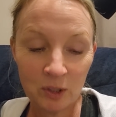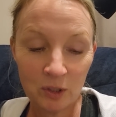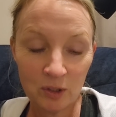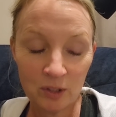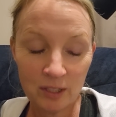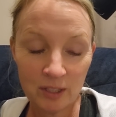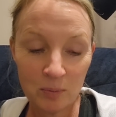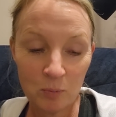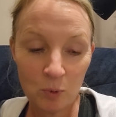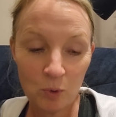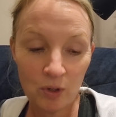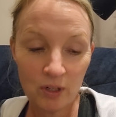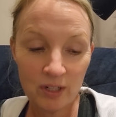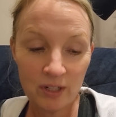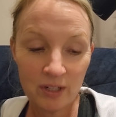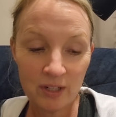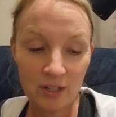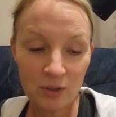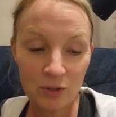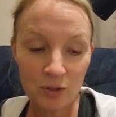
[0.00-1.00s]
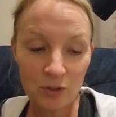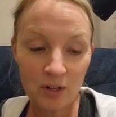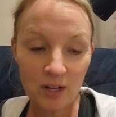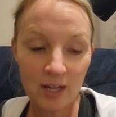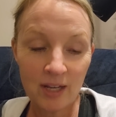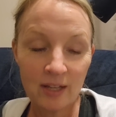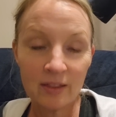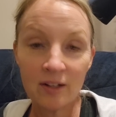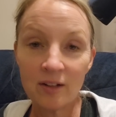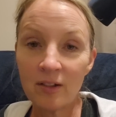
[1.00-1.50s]
early morning
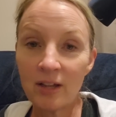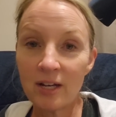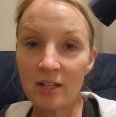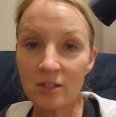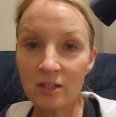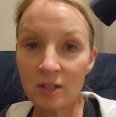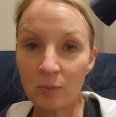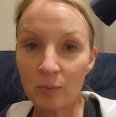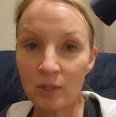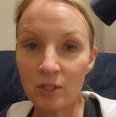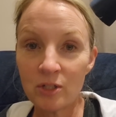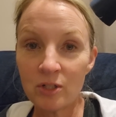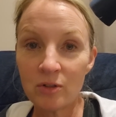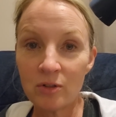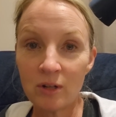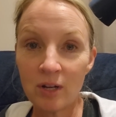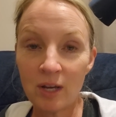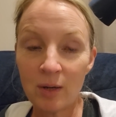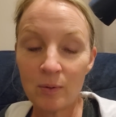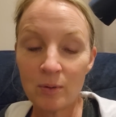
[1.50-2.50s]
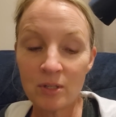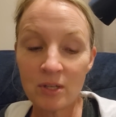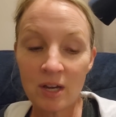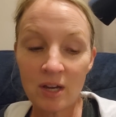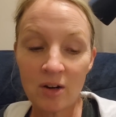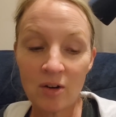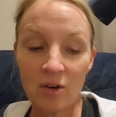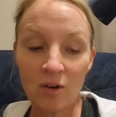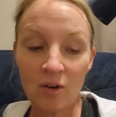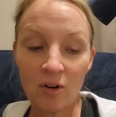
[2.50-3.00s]
yesterday, and the class I went to today was
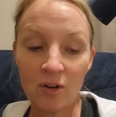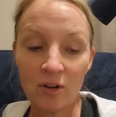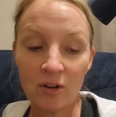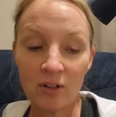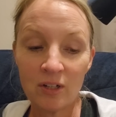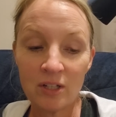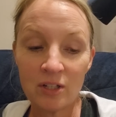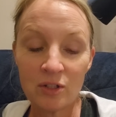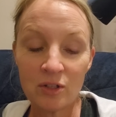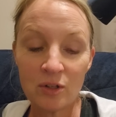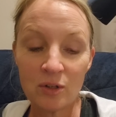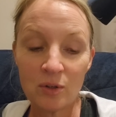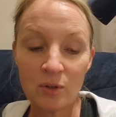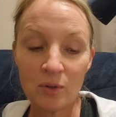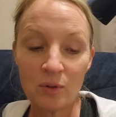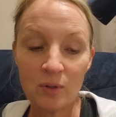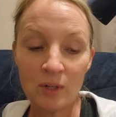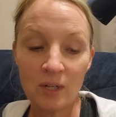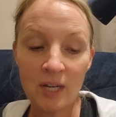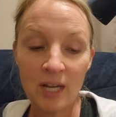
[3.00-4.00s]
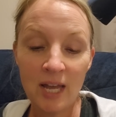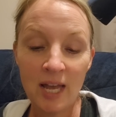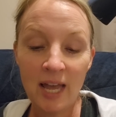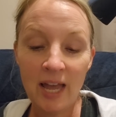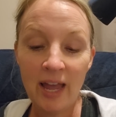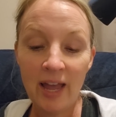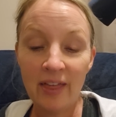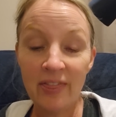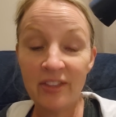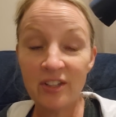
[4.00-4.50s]
kind of hard on it too.
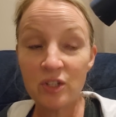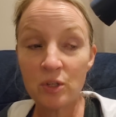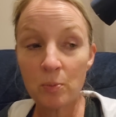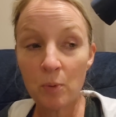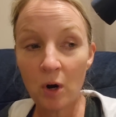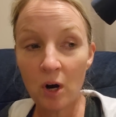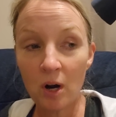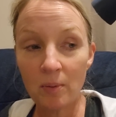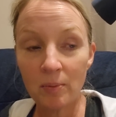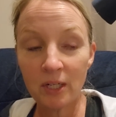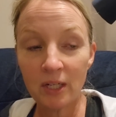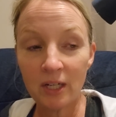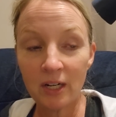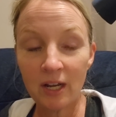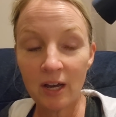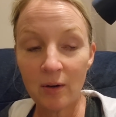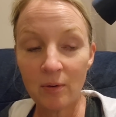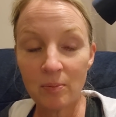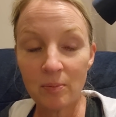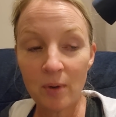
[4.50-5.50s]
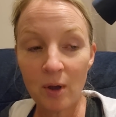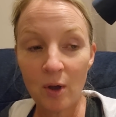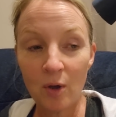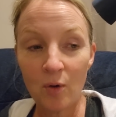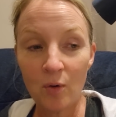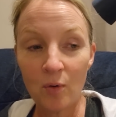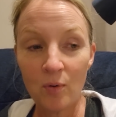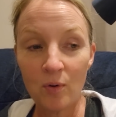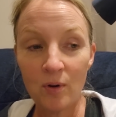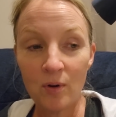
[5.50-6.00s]
And then tomorrow I'm going to get out and
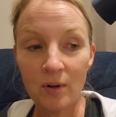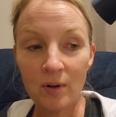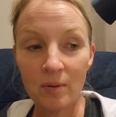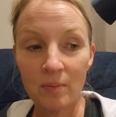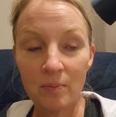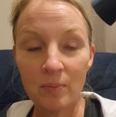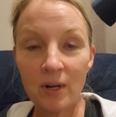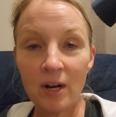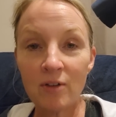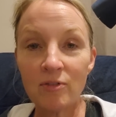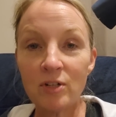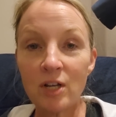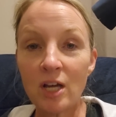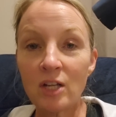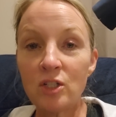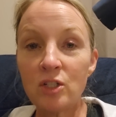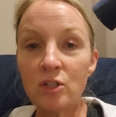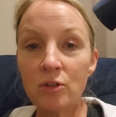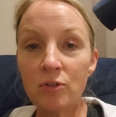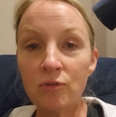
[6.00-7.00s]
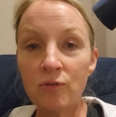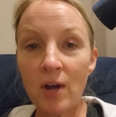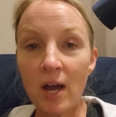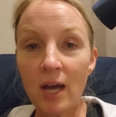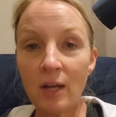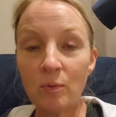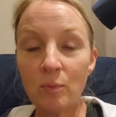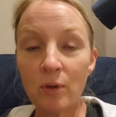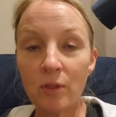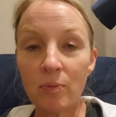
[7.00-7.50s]
mow. But I, I do
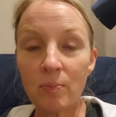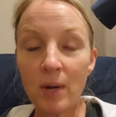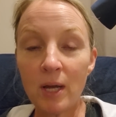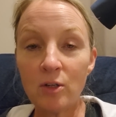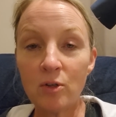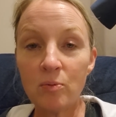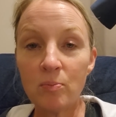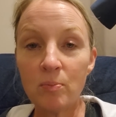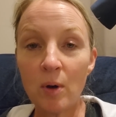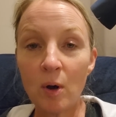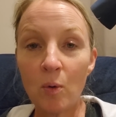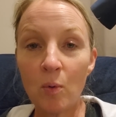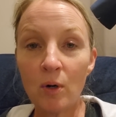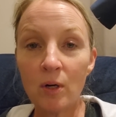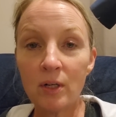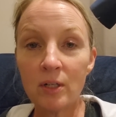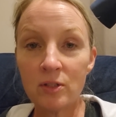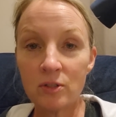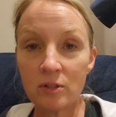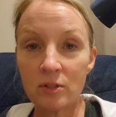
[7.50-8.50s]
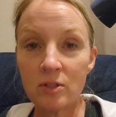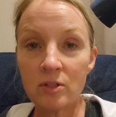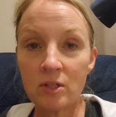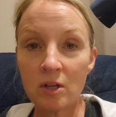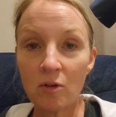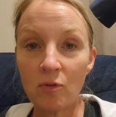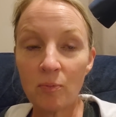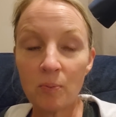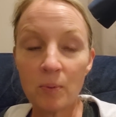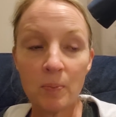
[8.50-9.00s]
find with my new mower, it's
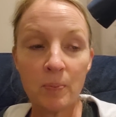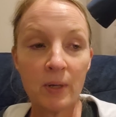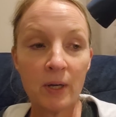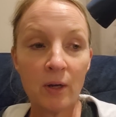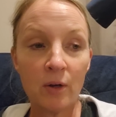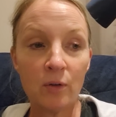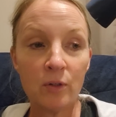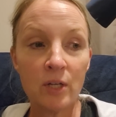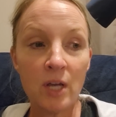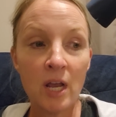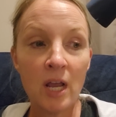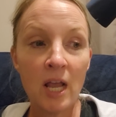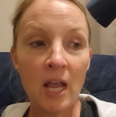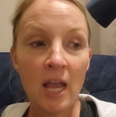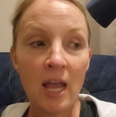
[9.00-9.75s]
self-propelled.